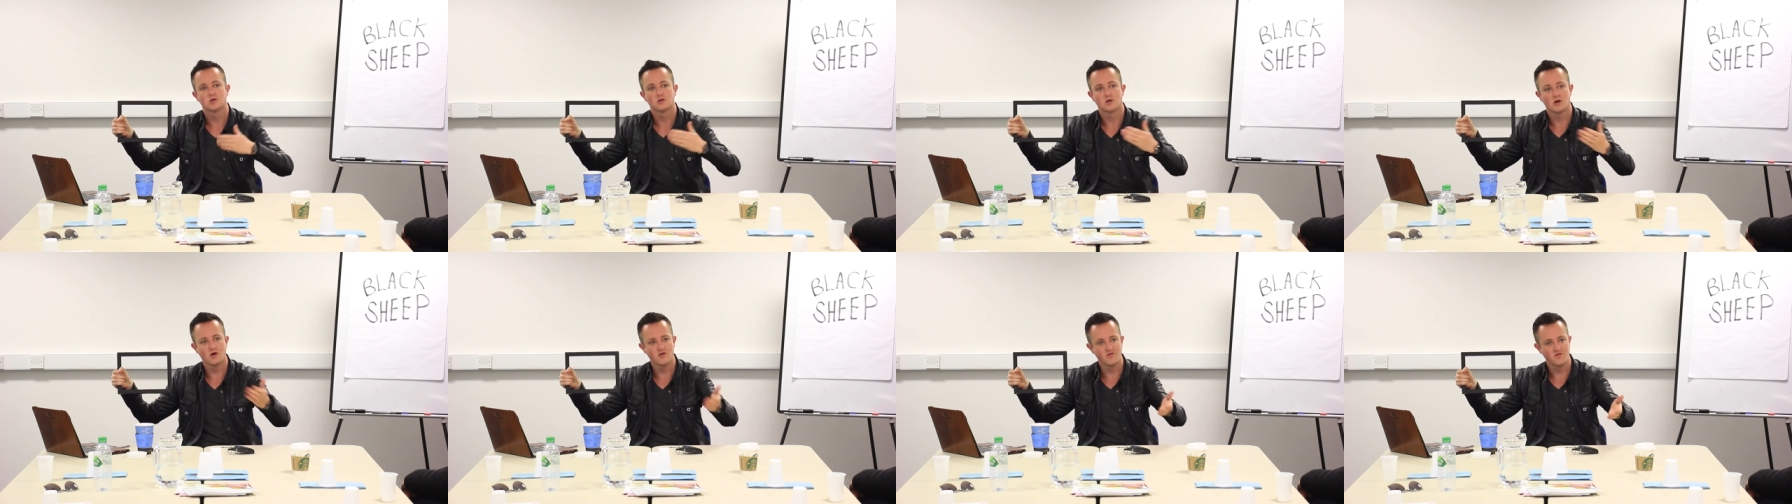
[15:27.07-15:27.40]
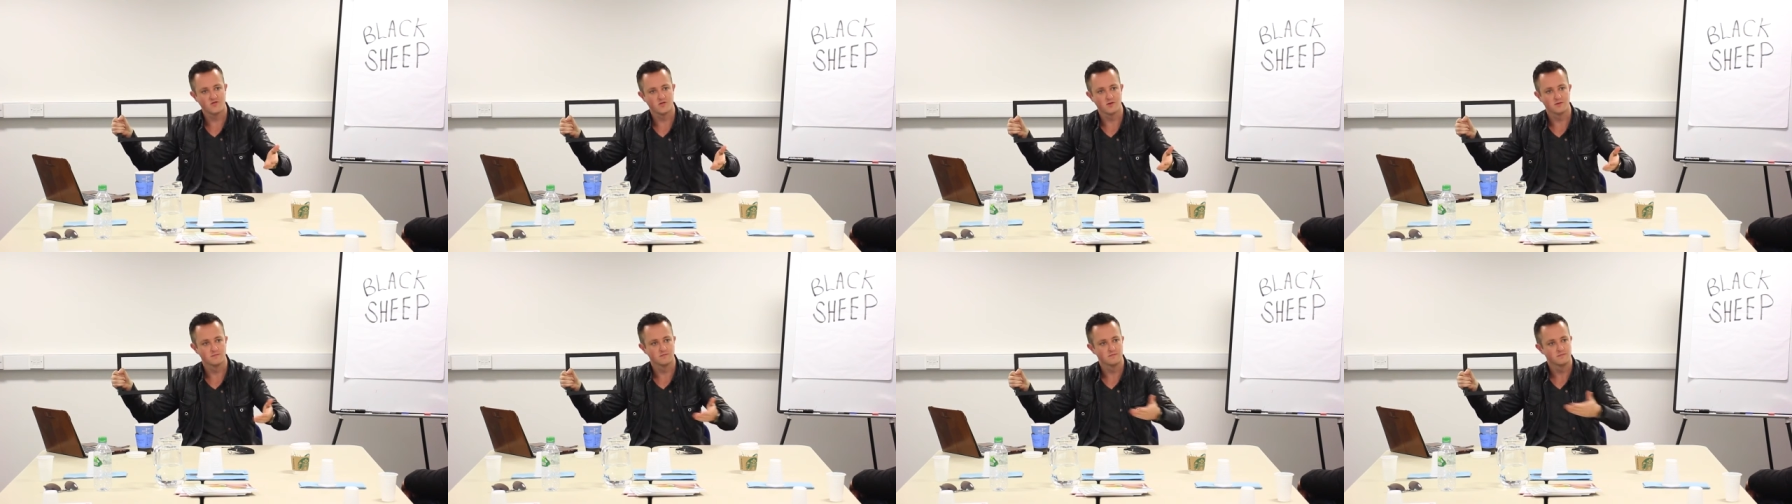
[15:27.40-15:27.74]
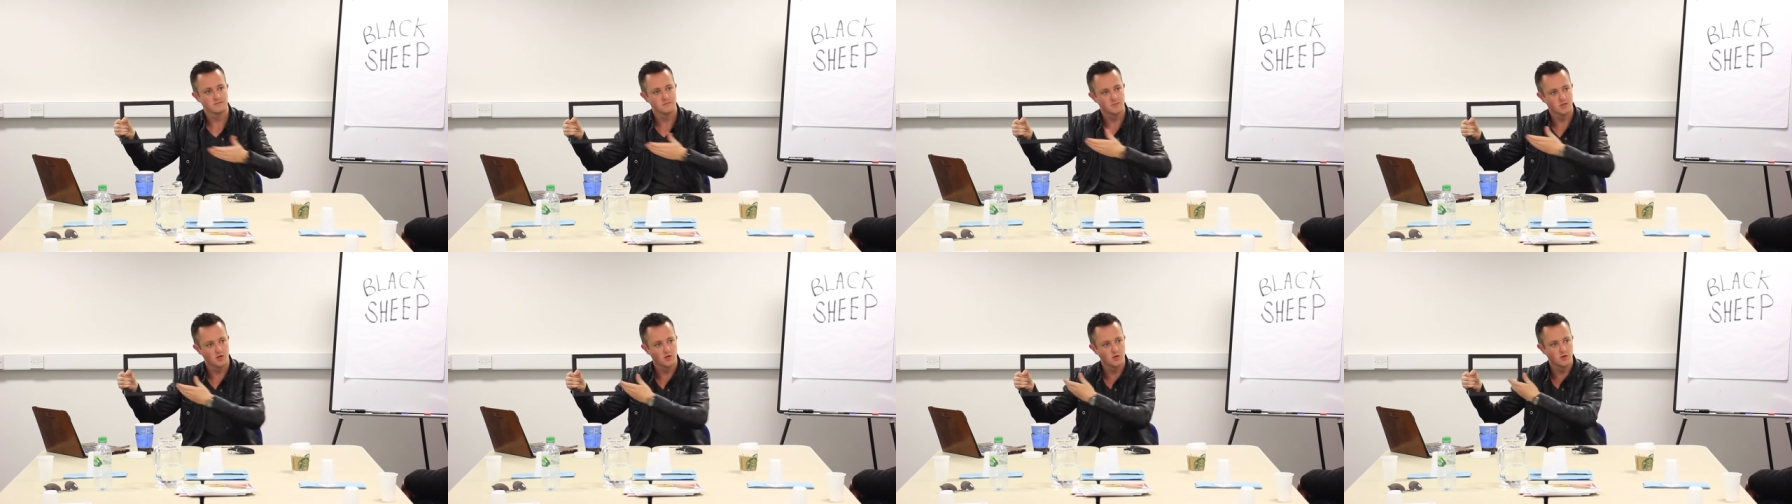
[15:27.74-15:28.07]
should go for it.
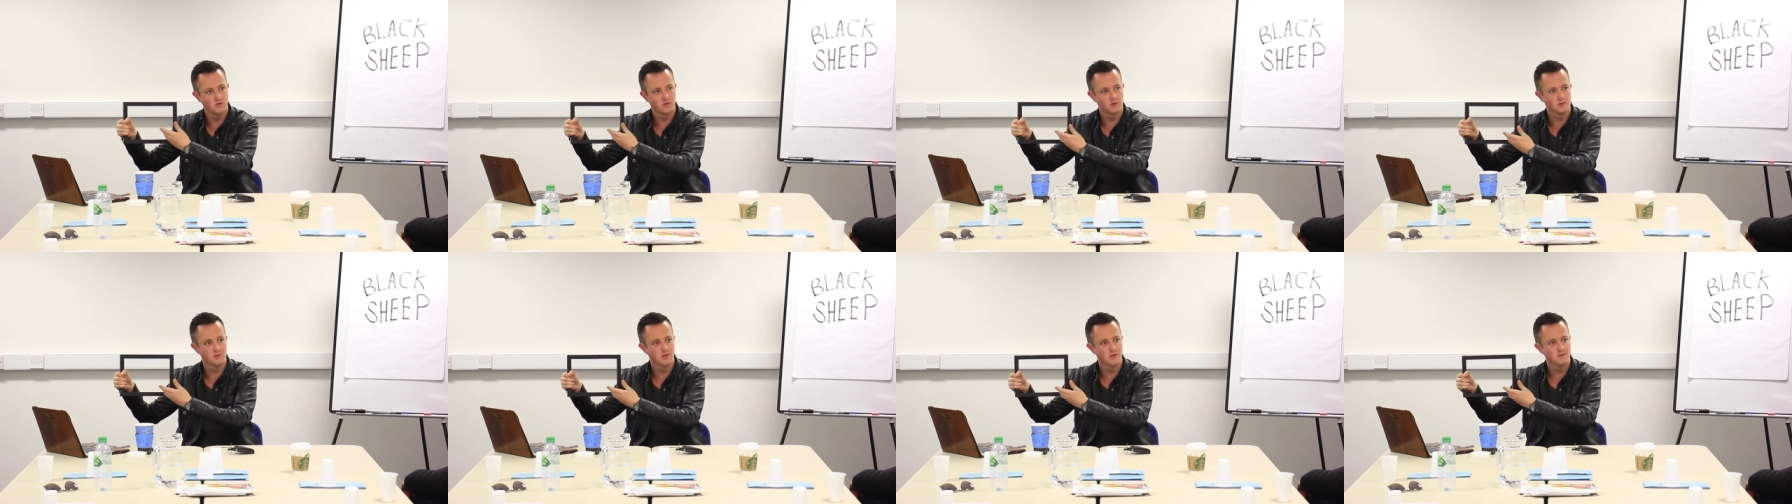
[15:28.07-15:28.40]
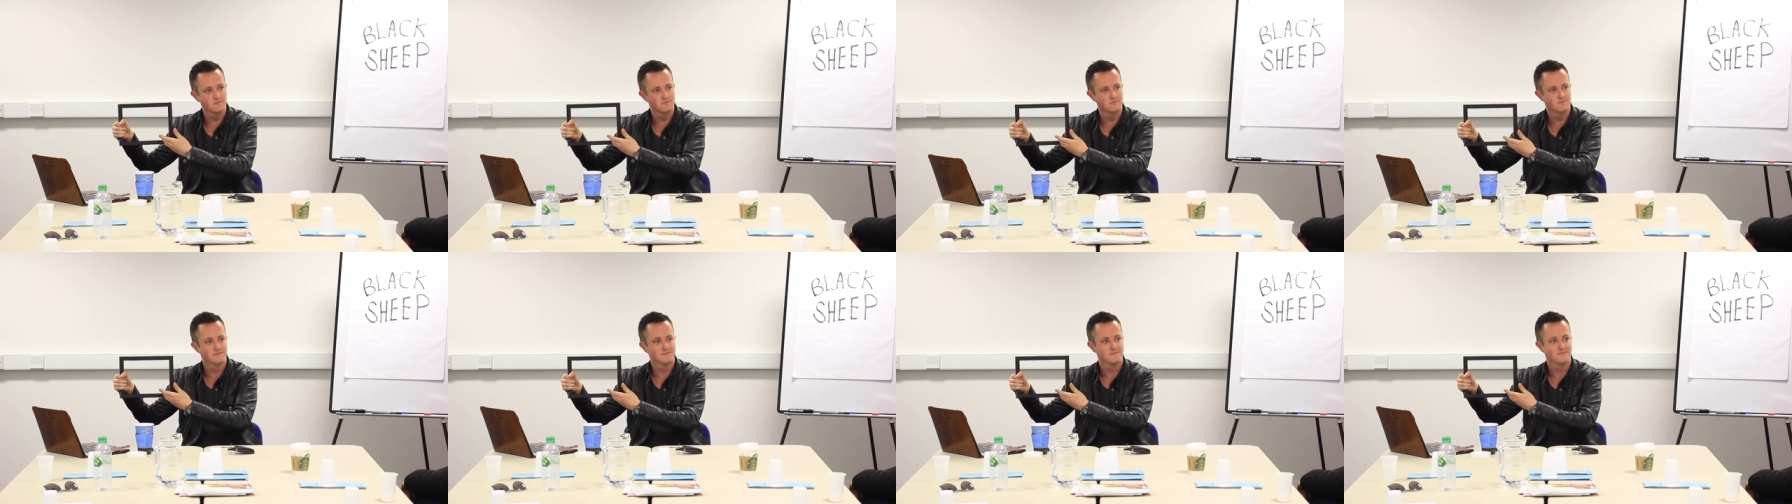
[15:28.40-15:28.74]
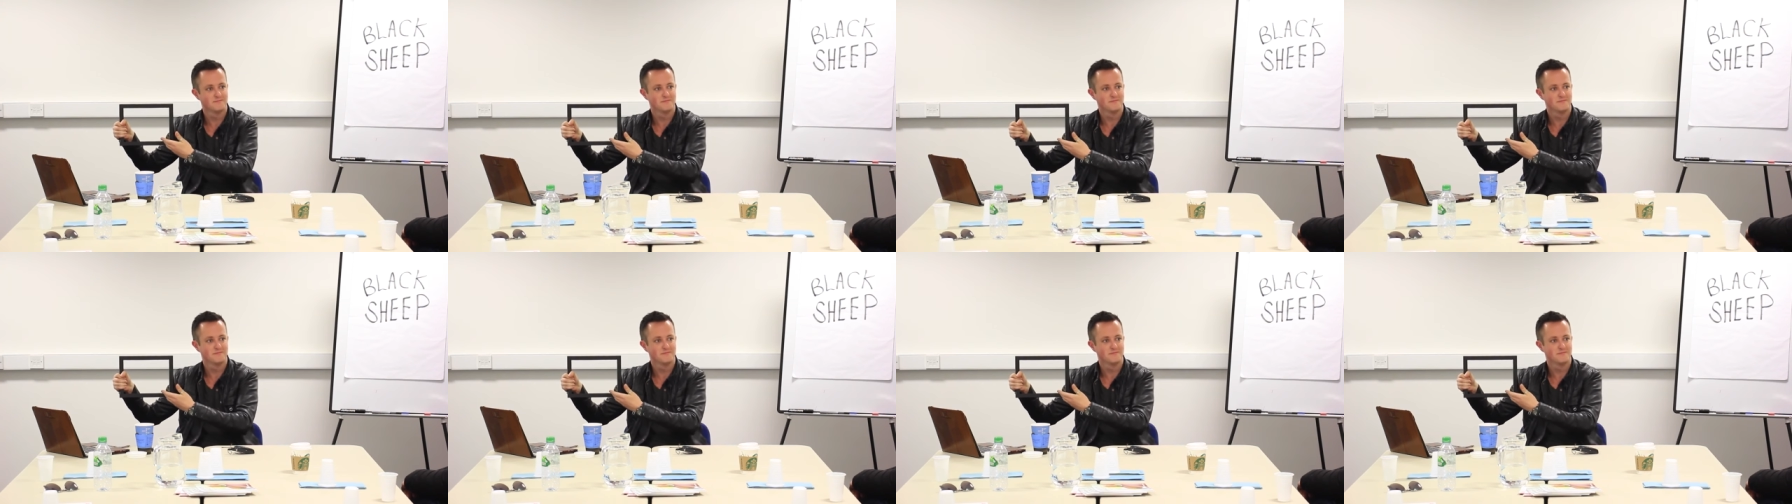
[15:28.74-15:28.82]
Don't you agree?